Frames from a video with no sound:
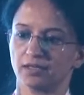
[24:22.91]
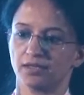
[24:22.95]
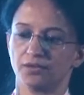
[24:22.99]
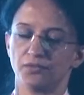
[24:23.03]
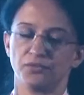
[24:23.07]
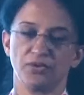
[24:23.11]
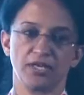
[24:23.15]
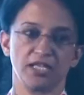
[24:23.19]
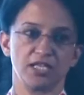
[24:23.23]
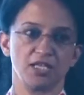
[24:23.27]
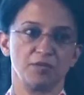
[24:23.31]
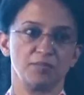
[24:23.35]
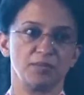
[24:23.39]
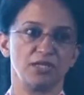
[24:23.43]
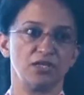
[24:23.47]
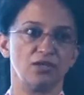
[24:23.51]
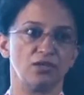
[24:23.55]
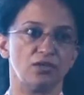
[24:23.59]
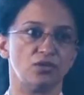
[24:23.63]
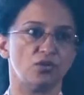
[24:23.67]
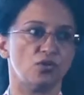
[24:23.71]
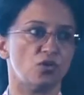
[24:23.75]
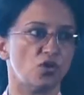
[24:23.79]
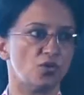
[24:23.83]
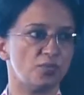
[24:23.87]
variable
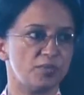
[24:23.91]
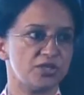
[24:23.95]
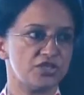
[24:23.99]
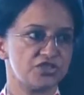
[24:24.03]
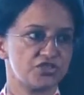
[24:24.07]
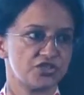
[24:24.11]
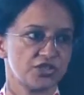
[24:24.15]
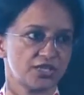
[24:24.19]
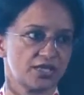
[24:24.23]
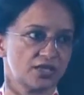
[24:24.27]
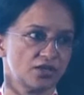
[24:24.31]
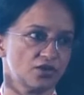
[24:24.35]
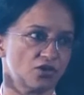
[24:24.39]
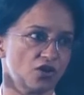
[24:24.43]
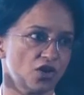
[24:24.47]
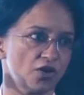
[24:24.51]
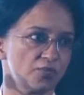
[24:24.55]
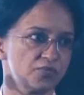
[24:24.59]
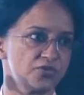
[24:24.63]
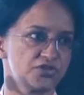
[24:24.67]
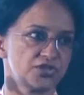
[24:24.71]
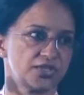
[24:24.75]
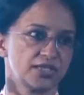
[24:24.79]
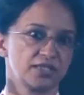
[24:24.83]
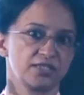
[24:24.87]
obj,
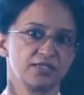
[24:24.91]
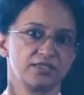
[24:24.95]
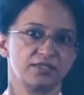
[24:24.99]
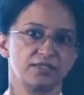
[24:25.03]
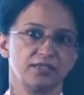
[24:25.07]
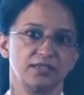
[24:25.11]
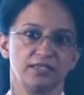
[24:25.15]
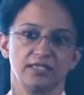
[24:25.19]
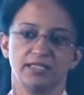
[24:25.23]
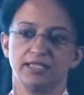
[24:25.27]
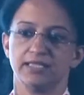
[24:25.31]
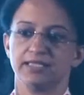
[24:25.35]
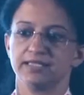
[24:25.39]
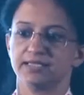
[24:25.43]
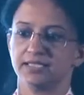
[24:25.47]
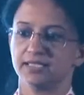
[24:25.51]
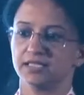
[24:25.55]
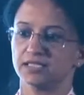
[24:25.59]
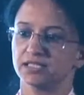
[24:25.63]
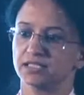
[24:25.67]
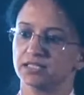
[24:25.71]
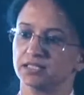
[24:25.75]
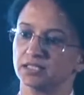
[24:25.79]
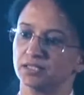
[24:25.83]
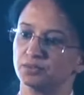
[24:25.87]
object?
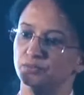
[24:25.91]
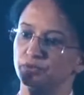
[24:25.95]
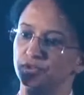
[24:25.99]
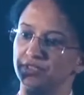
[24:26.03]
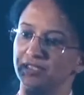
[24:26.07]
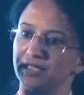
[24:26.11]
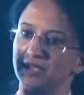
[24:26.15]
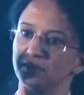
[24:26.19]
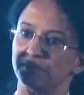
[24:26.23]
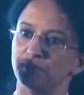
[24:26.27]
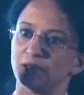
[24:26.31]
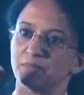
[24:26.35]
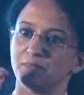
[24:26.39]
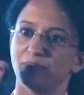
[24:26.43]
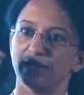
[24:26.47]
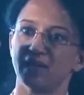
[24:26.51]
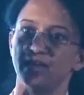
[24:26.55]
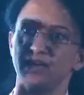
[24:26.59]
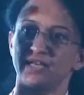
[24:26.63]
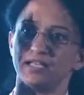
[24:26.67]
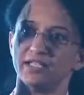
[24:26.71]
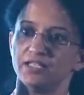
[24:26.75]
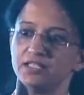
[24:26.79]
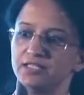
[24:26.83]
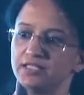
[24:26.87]
Would that be
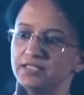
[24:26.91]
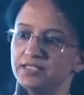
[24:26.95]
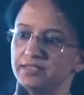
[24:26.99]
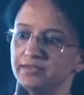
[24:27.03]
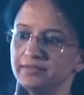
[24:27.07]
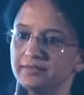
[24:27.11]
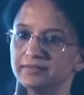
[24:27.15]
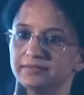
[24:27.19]
parent?